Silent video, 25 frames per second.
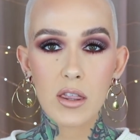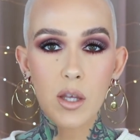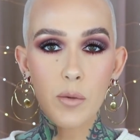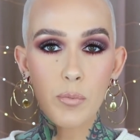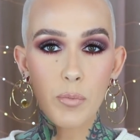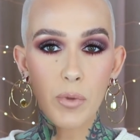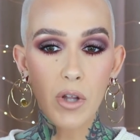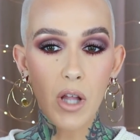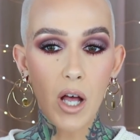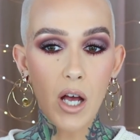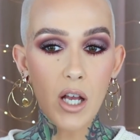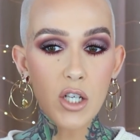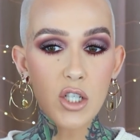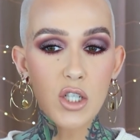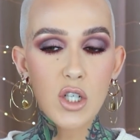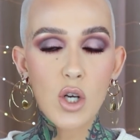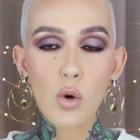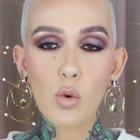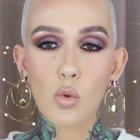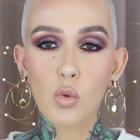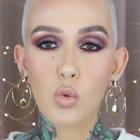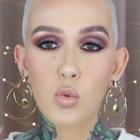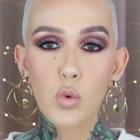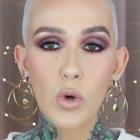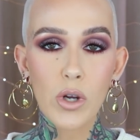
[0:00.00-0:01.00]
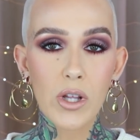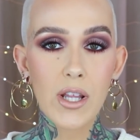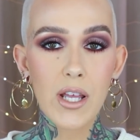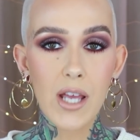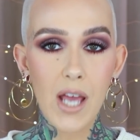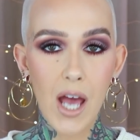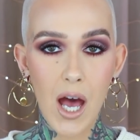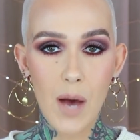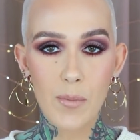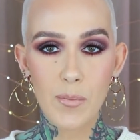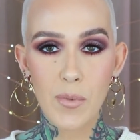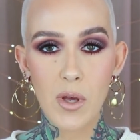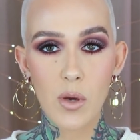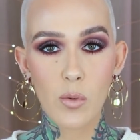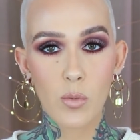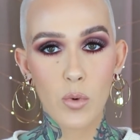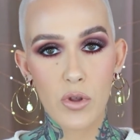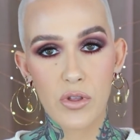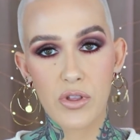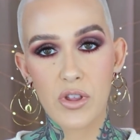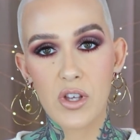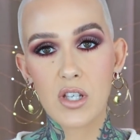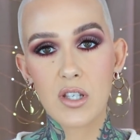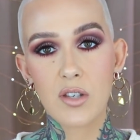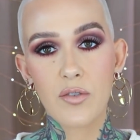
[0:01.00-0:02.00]
The blush, really happy
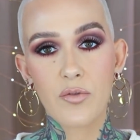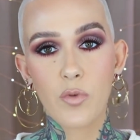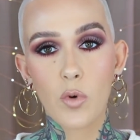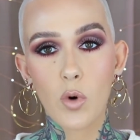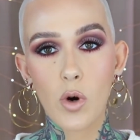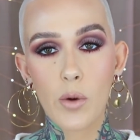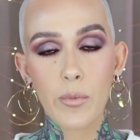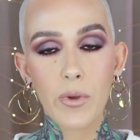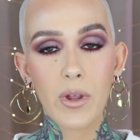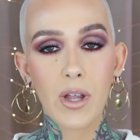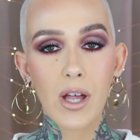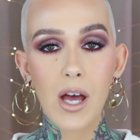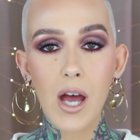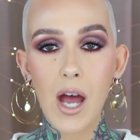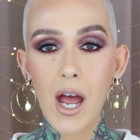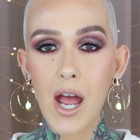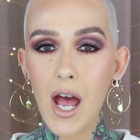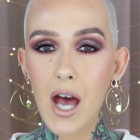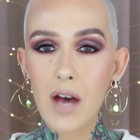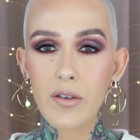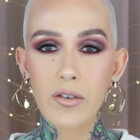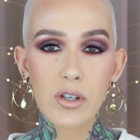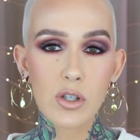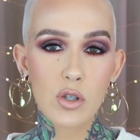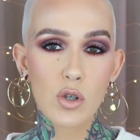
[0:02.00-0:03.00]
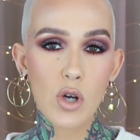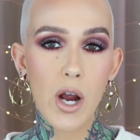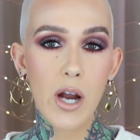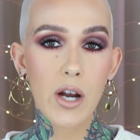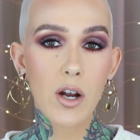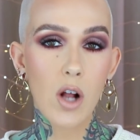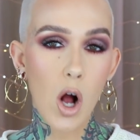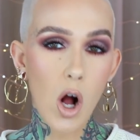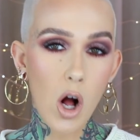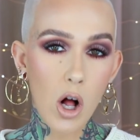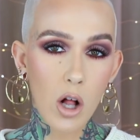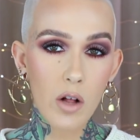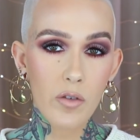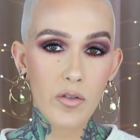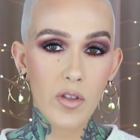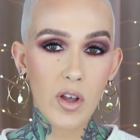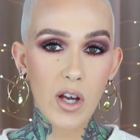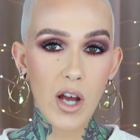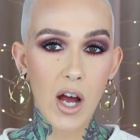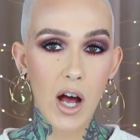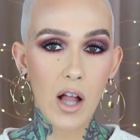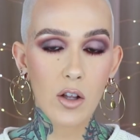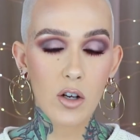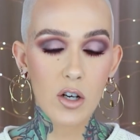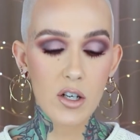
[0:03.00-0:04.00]
with this formula. I haven't tried all the
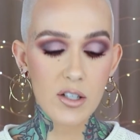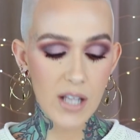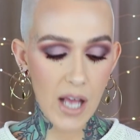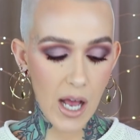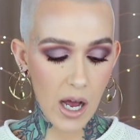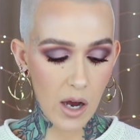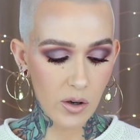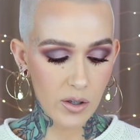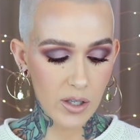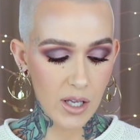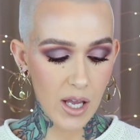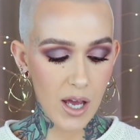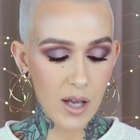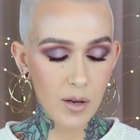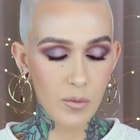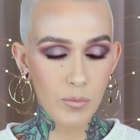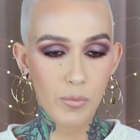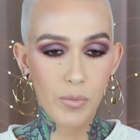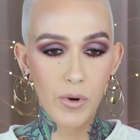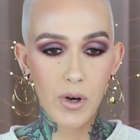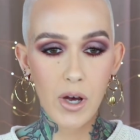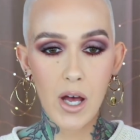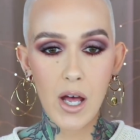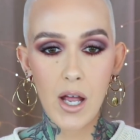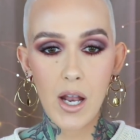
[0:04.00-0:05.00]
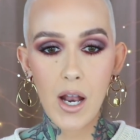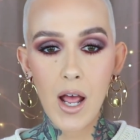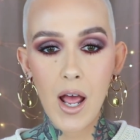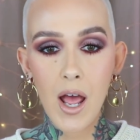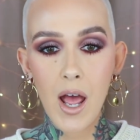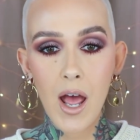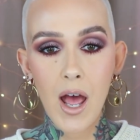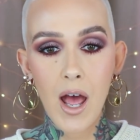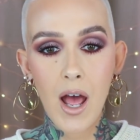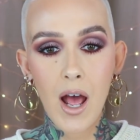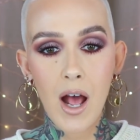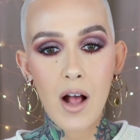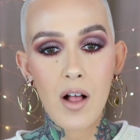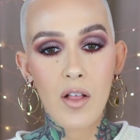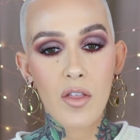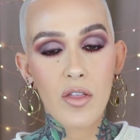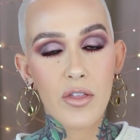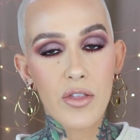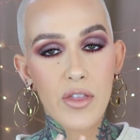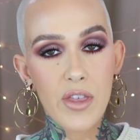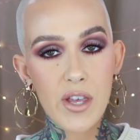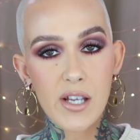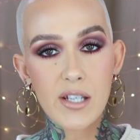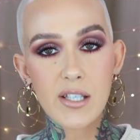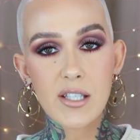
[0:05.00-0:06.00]
colors out yet, but
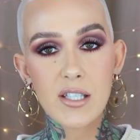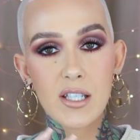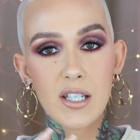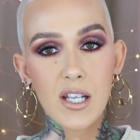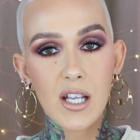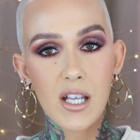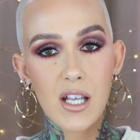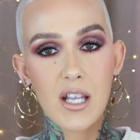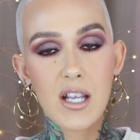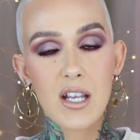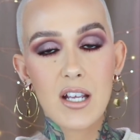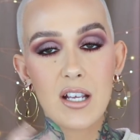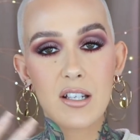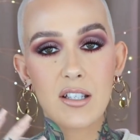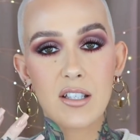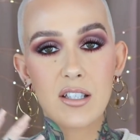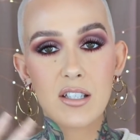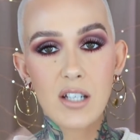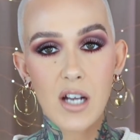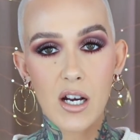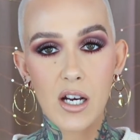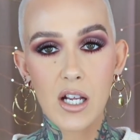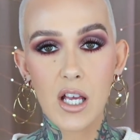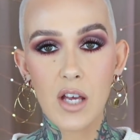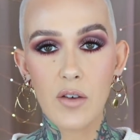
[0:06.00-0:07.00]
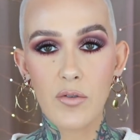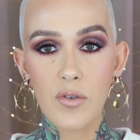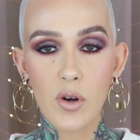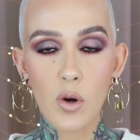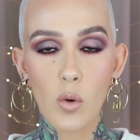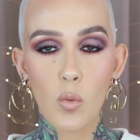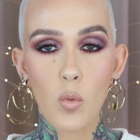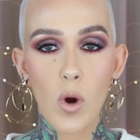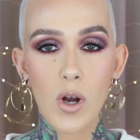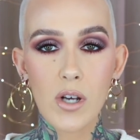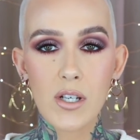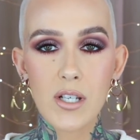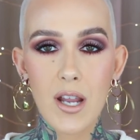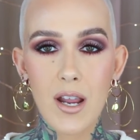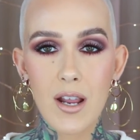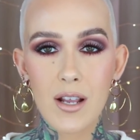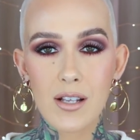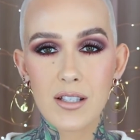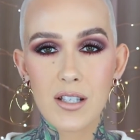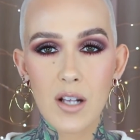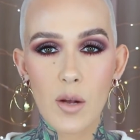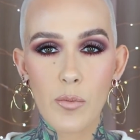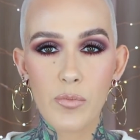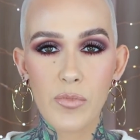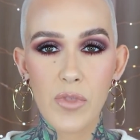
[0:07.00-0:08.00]
this is stunning. If you're wanting
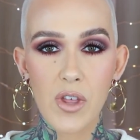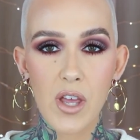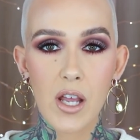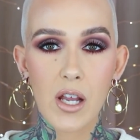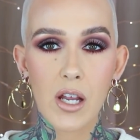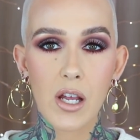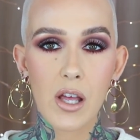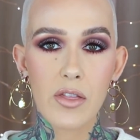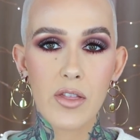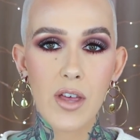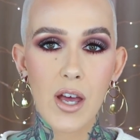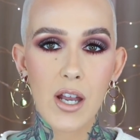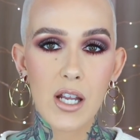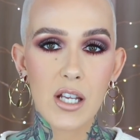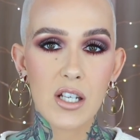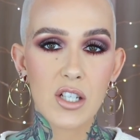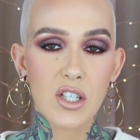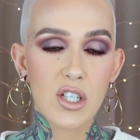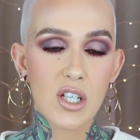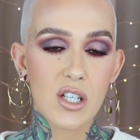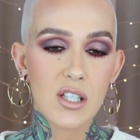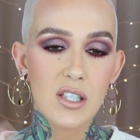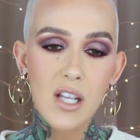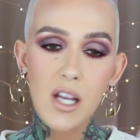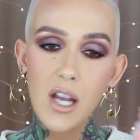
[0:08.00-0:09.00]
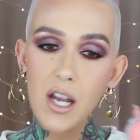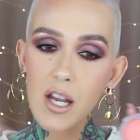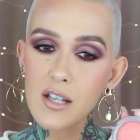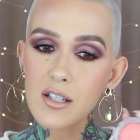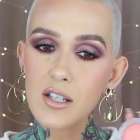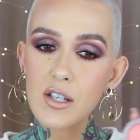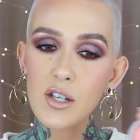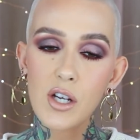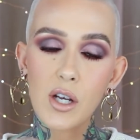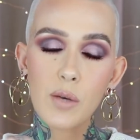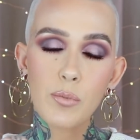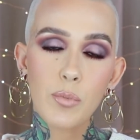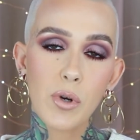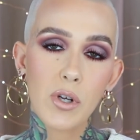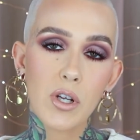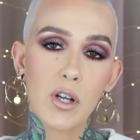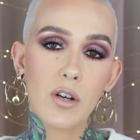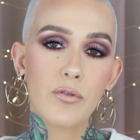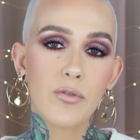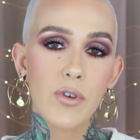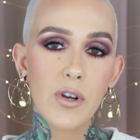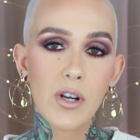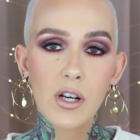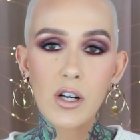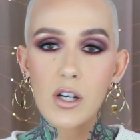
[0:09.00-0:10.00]
something that is just easy, you can put your
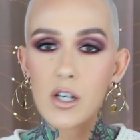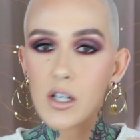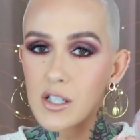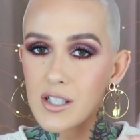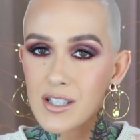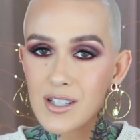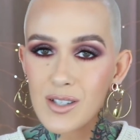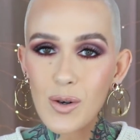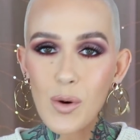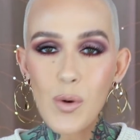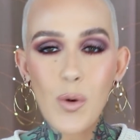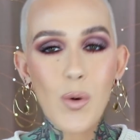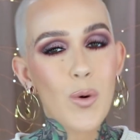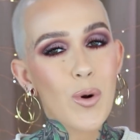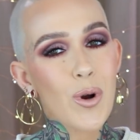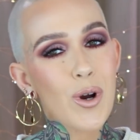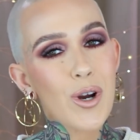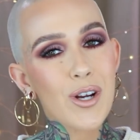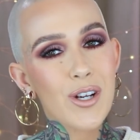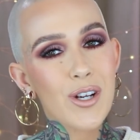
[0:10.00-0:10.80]
fingers or